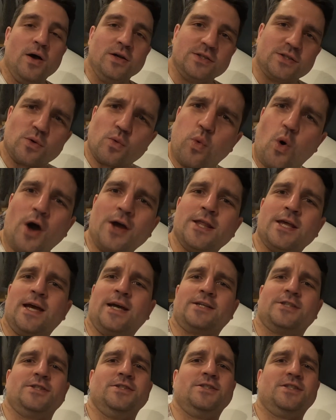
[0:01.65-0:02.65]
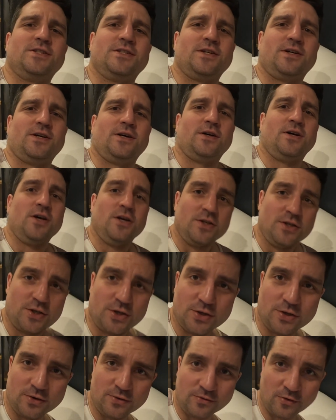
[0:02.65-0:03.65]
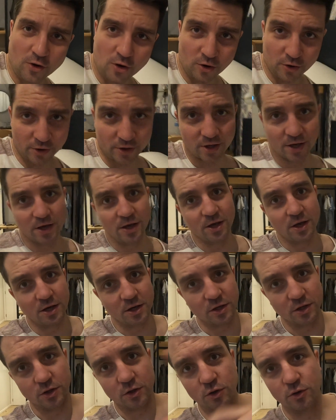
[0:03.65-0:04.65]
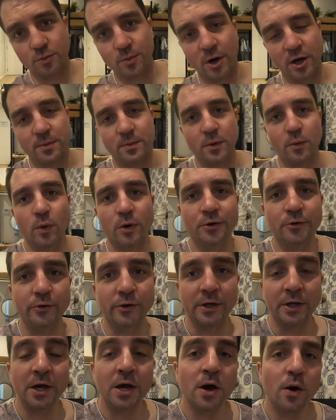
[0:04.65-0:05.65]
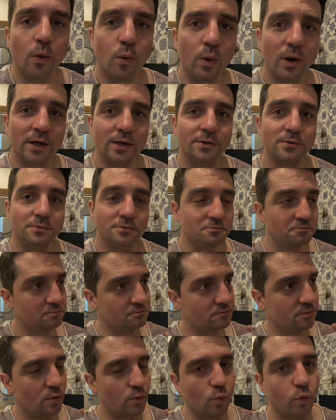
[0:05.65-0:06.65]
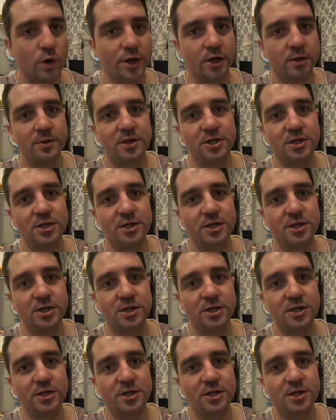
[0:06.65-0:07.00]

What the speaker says: So why the action start to the vlog, you might be wondering. Well, we're going to be